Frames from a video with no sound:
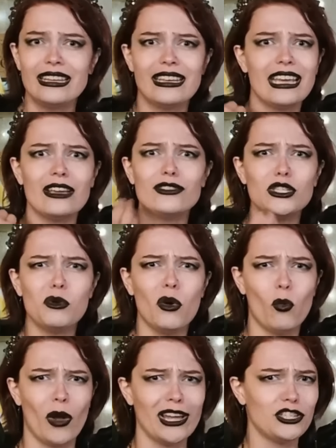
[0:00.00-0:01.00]
gives you a
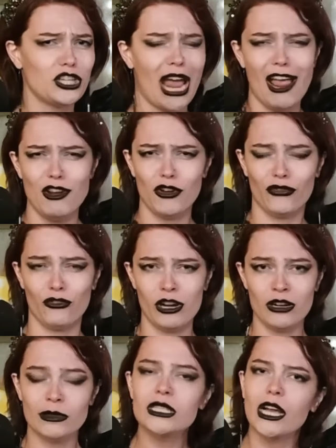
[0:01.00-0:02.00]
wish and your
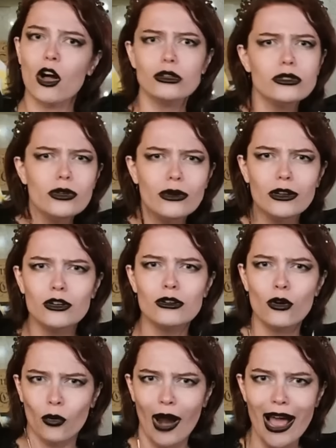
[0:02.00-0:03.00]
freedom. And it's like, also, do you want to
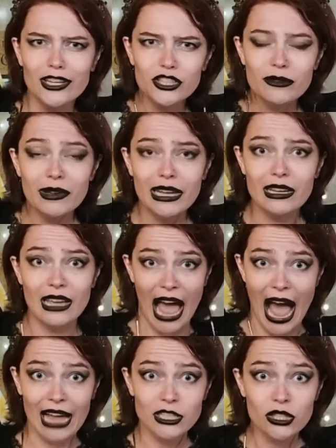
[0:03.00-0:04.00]
crash in my
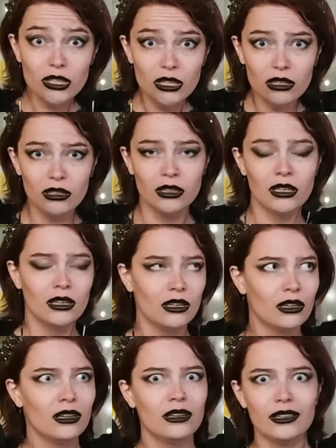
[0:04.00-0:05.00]
castle?
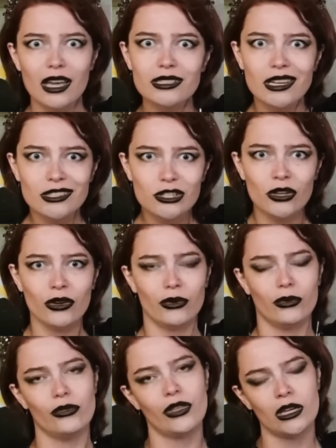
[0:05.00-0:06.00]
Yes, I
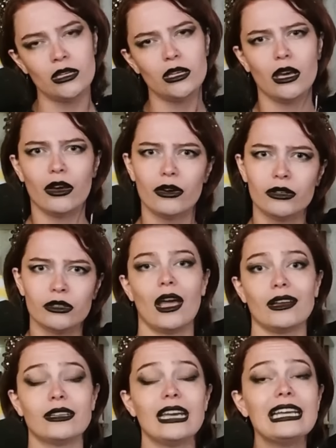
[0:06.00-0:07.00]
do. Thank you.
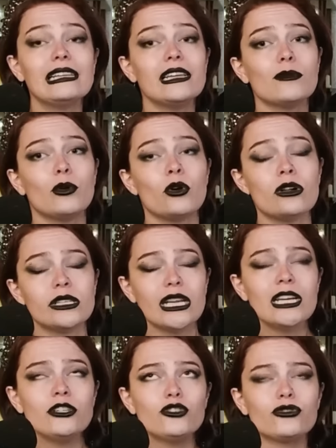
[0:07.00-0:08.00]
And King Leopold
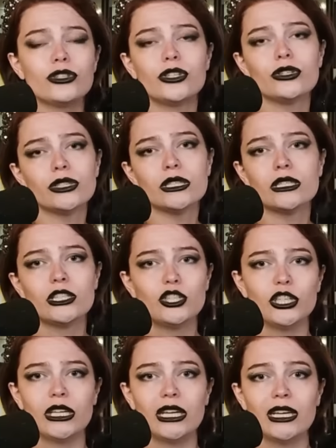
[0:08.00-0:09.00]
introduces the
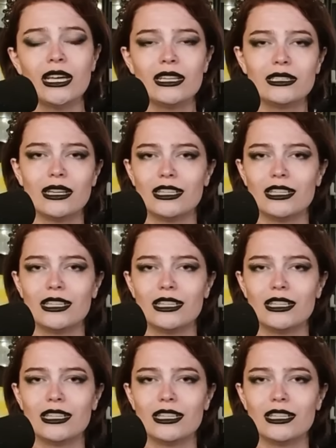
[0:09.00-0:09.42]
genie to